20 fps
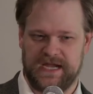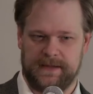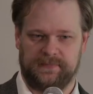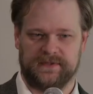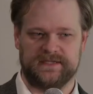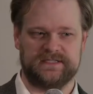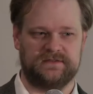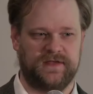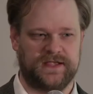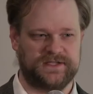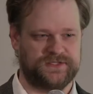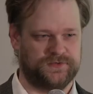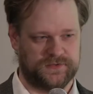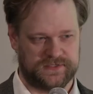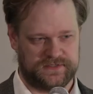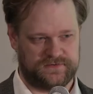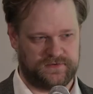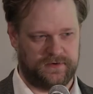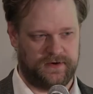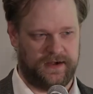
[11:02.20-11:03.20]
shapeless
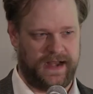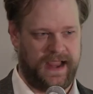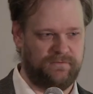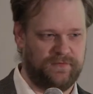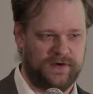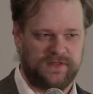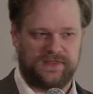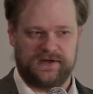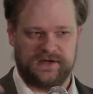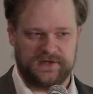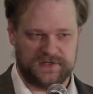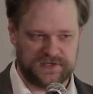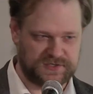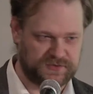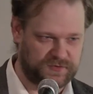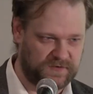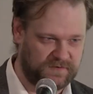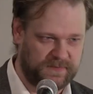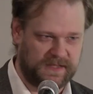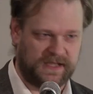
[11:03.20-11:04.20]
vessels for everything to
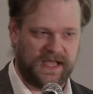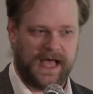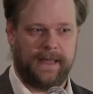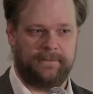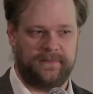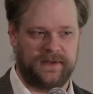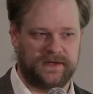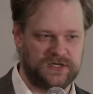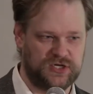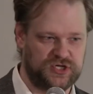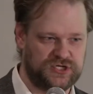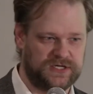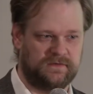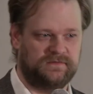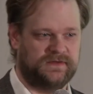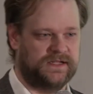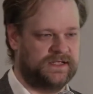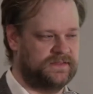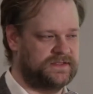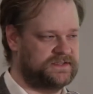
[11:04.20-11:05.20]
just sort of be copied and
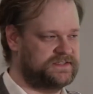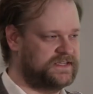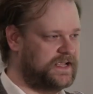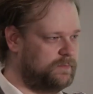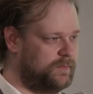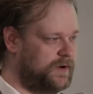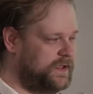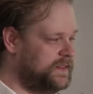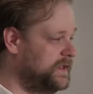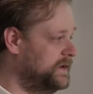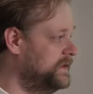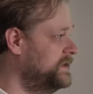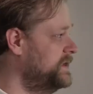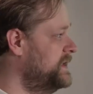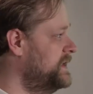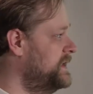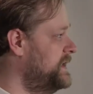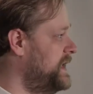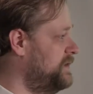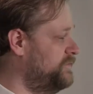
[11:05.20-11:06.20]
shoved in, the same way that
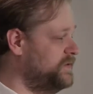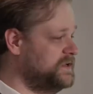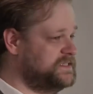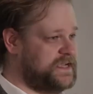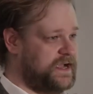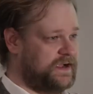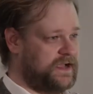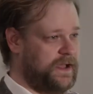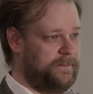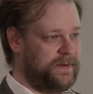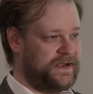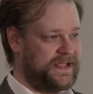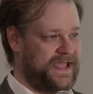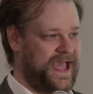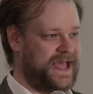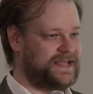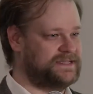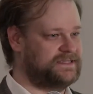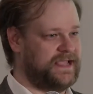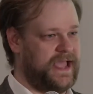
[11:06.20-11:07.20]
every tech company
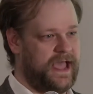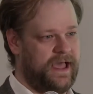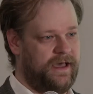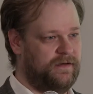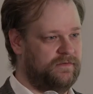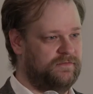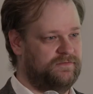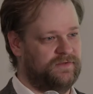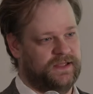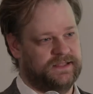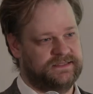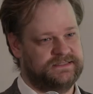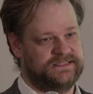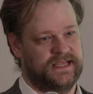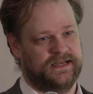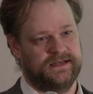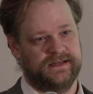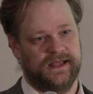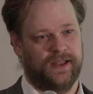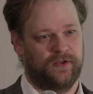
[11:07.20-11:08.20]
has to have a
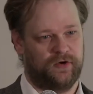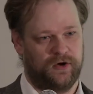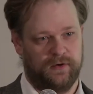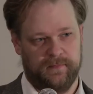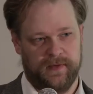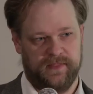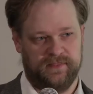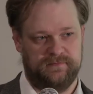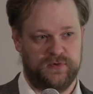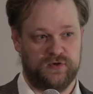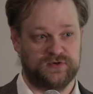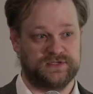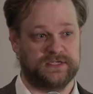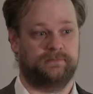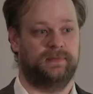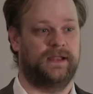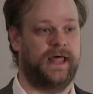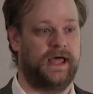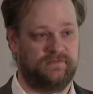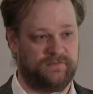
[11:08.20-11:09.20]
$10 a month
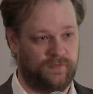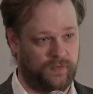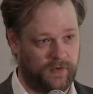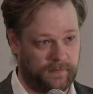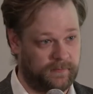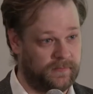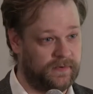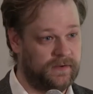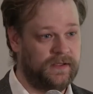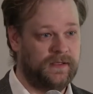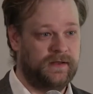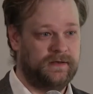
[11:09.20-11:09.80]
music platform,